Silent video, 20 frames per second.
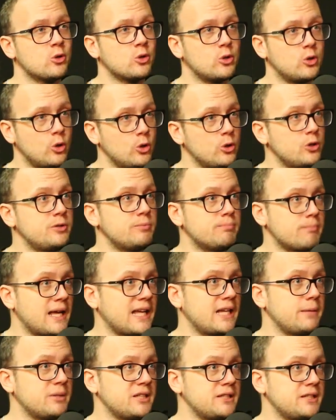could
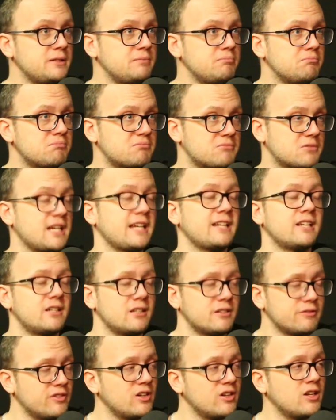maybe
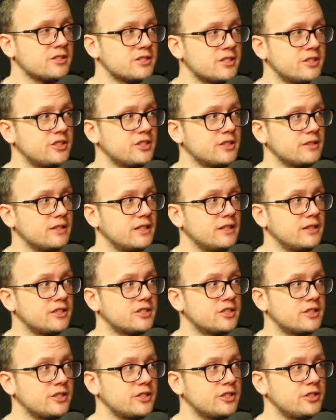take advantage in
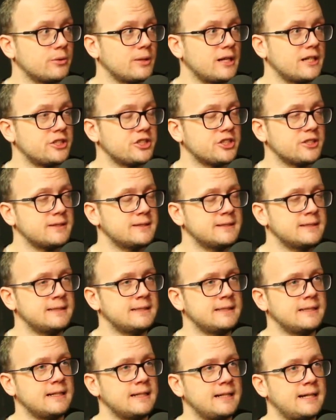this situation
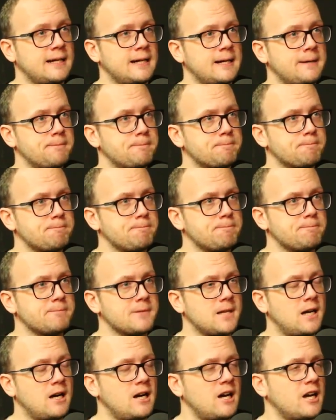um,
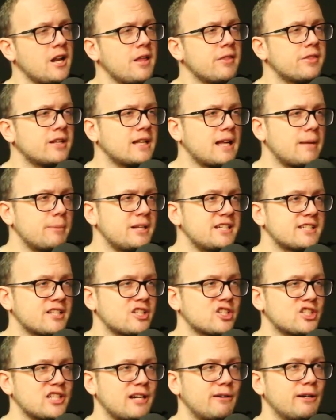i don't think that means
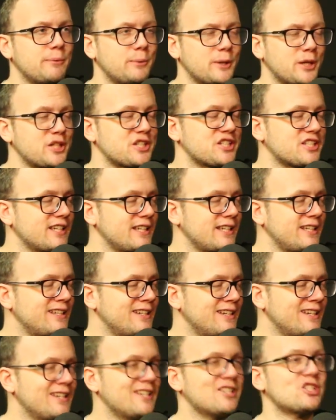necessarily we're going to
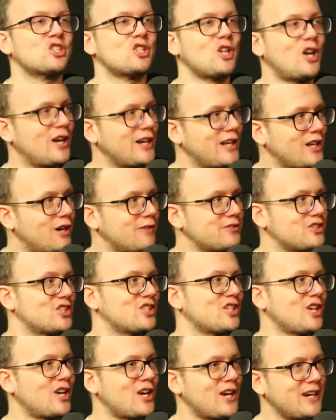see signing after
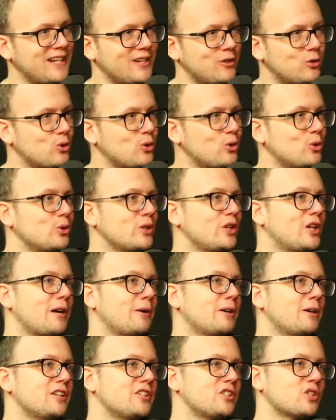signing or, or you
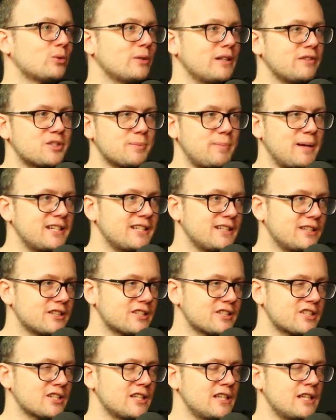know a degree of spending
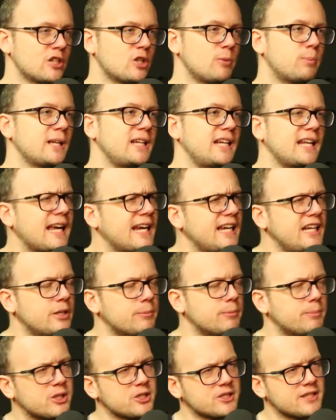that's completely
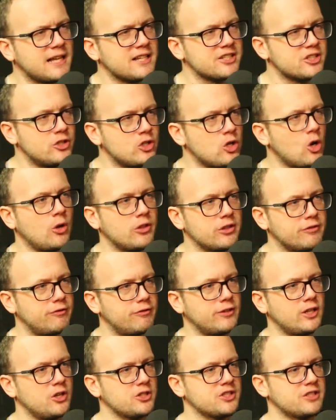alien because that's not the
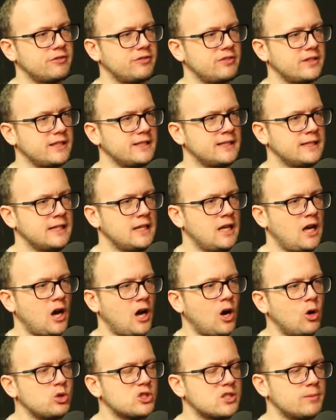philosophy
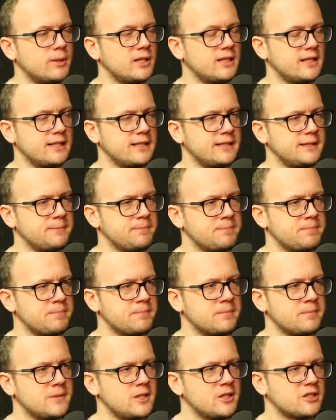ultimately
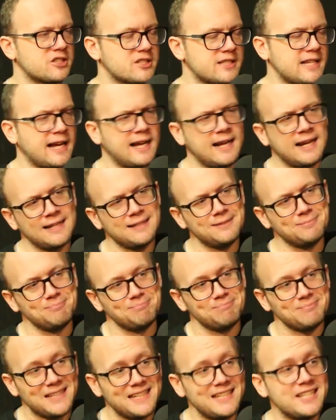you know stan
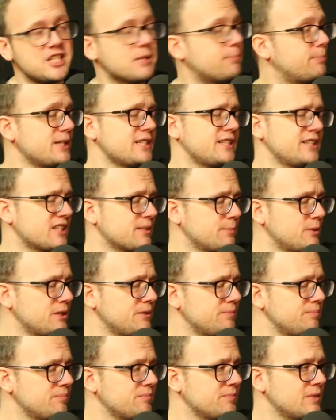he is a
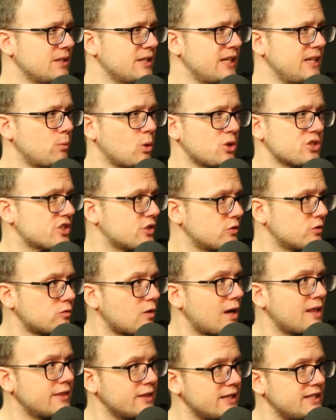businessman he wants to
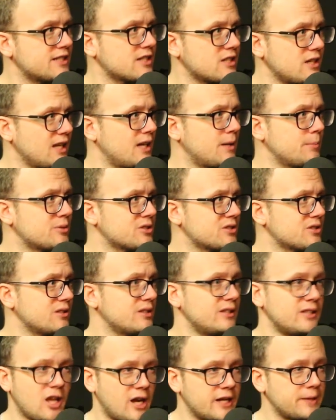run these clubs
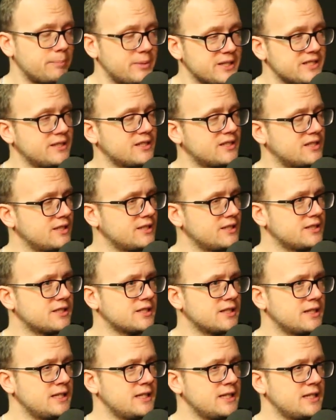like
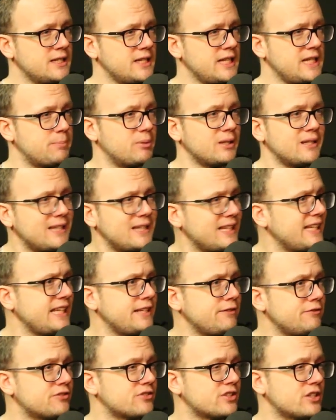businesses. He
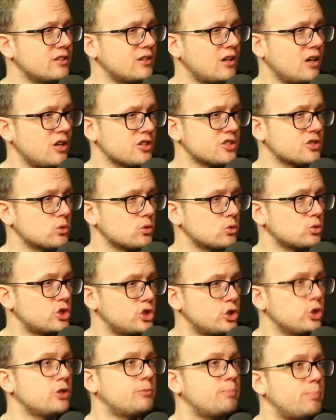believes that Arsenal
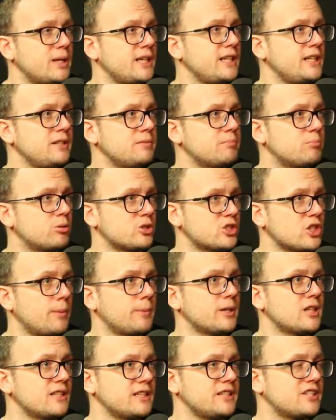should be
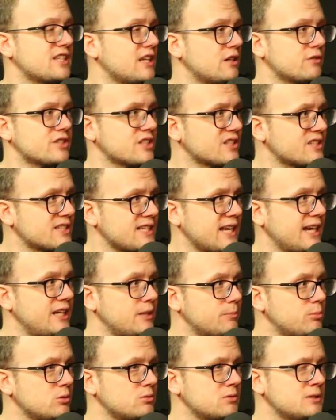predominantly self
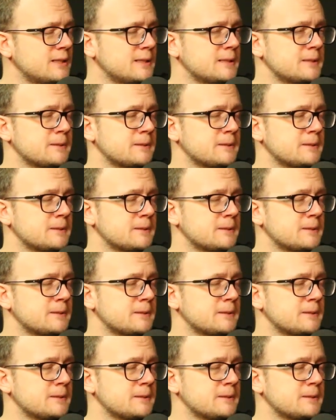sustainable.